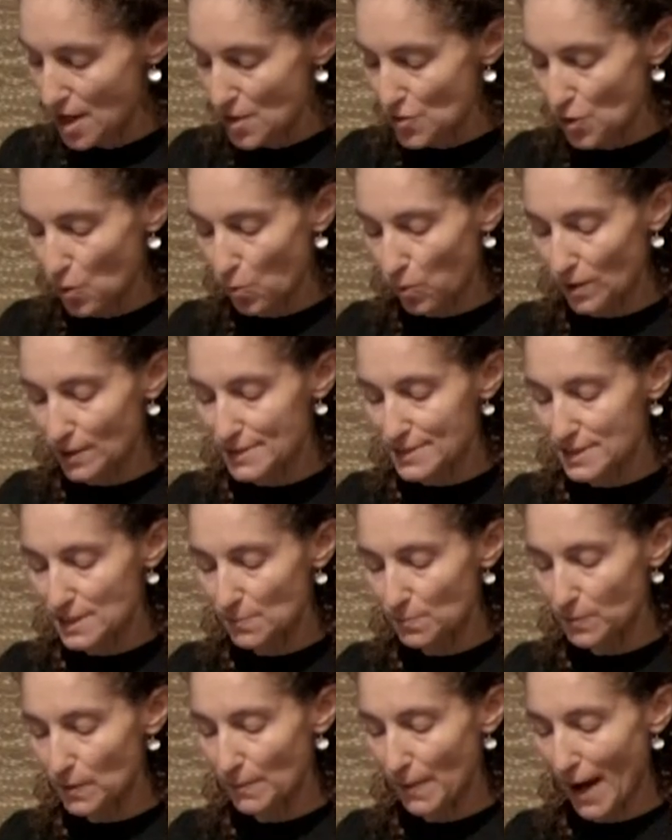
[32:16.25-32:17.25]
The work's
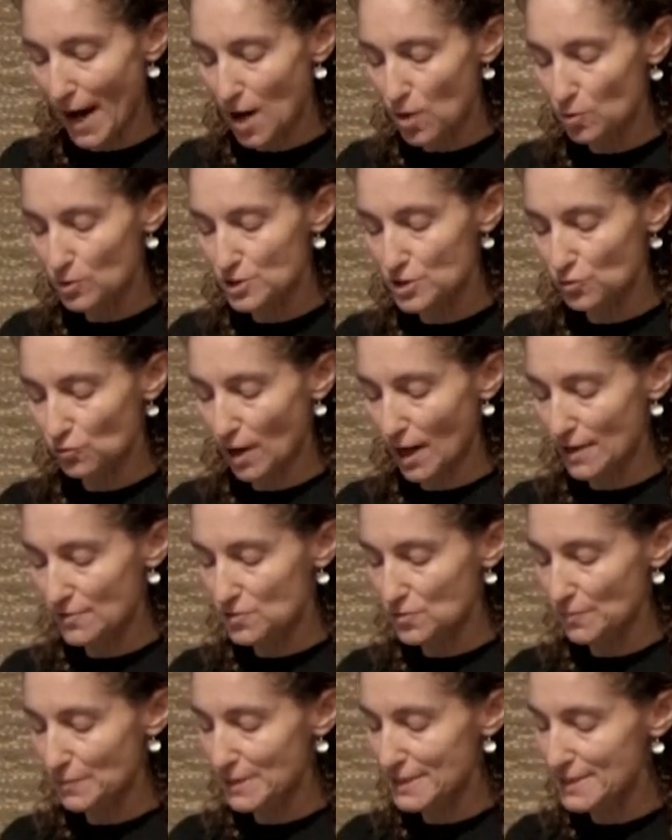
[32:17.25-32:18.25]
simple power
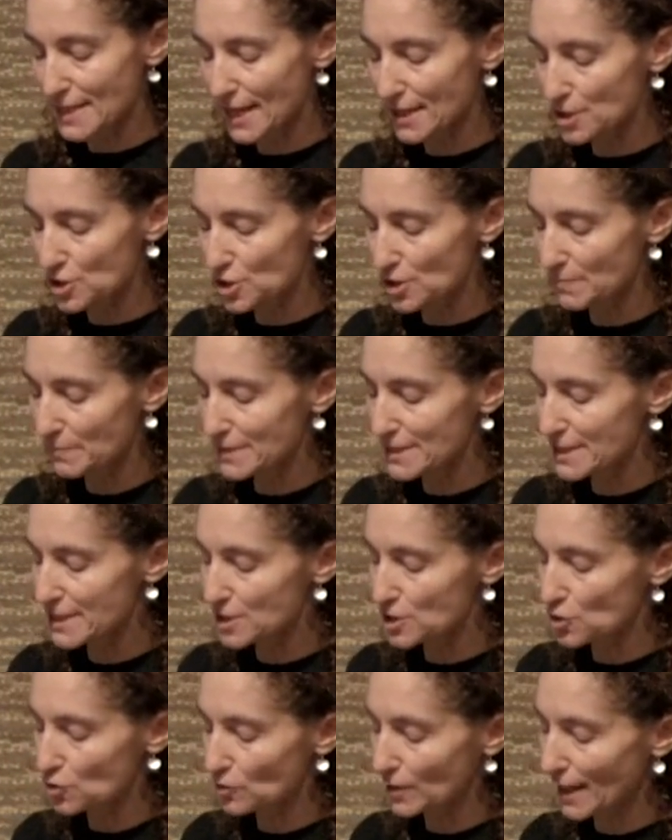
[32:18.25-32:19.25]
derives from the tension
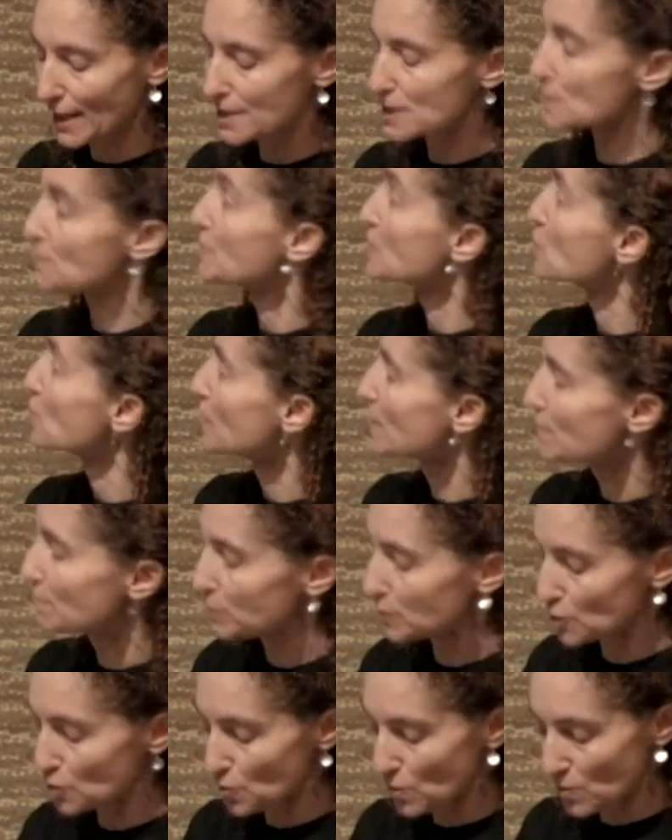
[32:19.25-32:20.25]
Matisse creates between
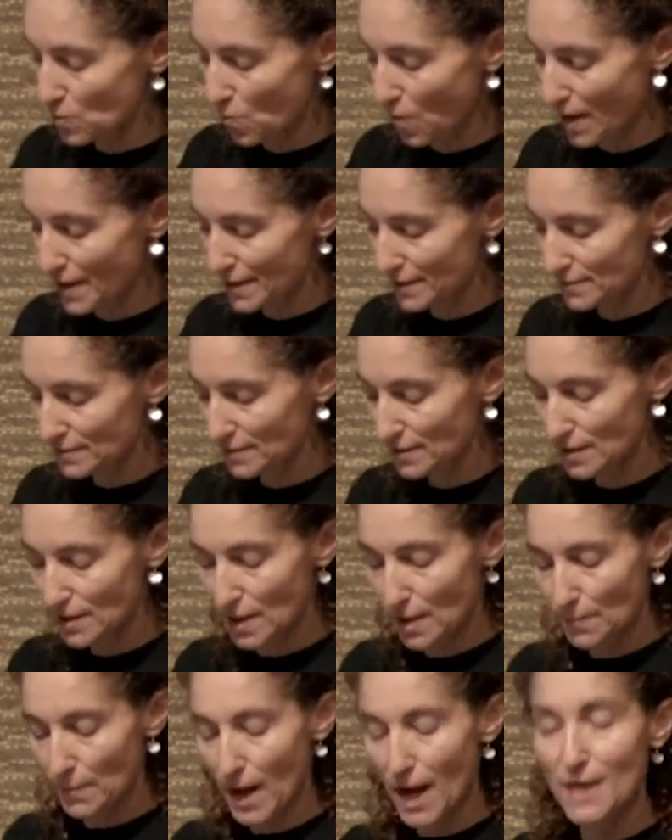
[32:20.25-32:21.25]
blue and white,
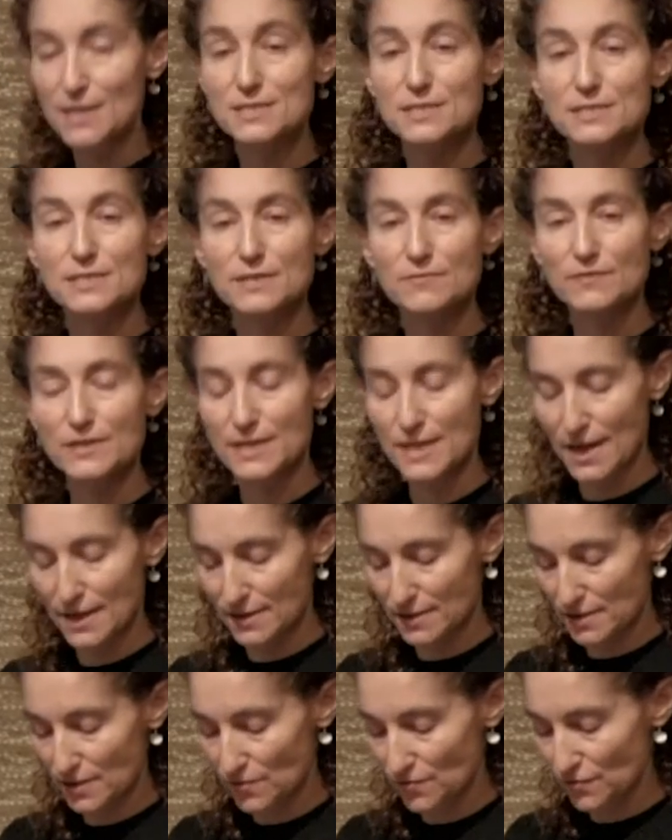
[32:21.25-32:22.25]
positive and
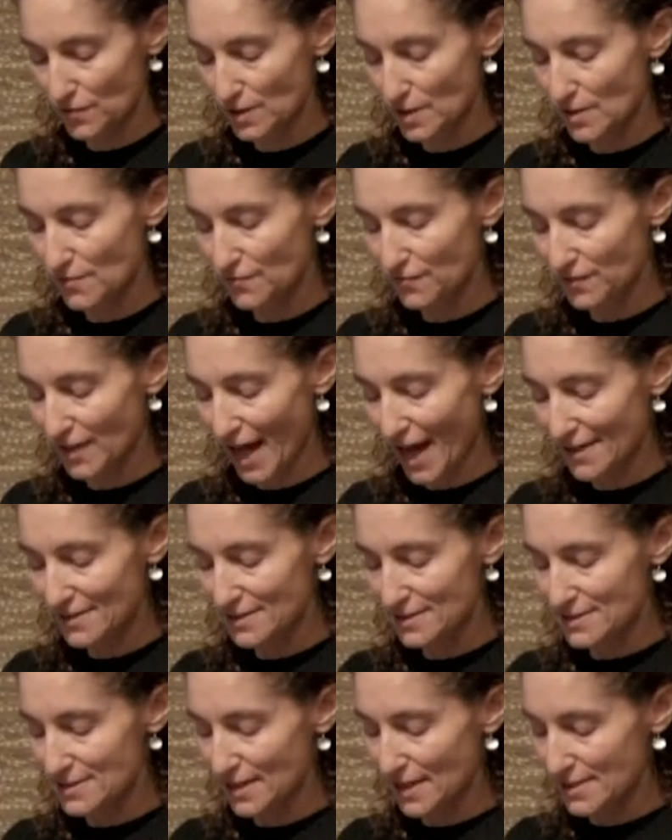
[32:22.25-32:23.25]
negative,
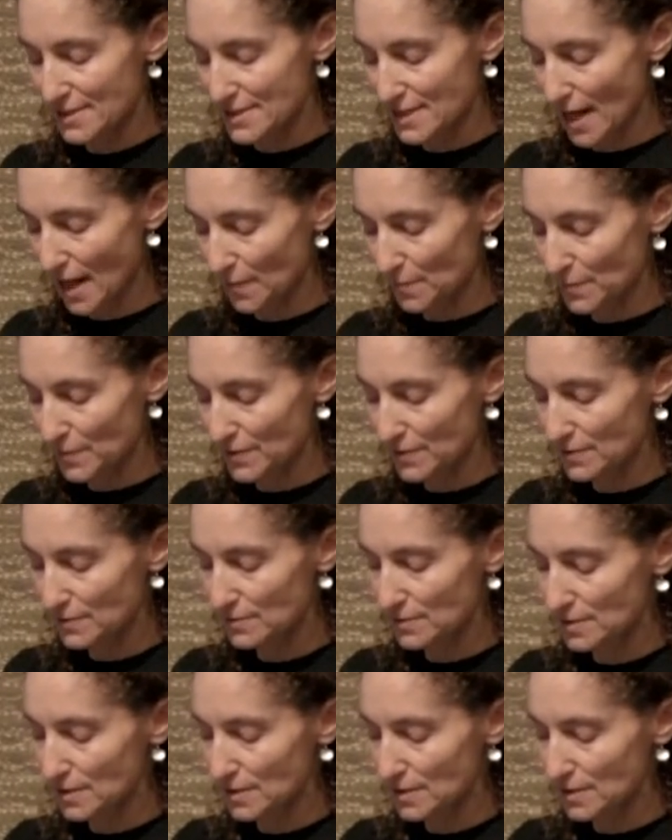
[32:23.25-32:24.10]
flatness and depth.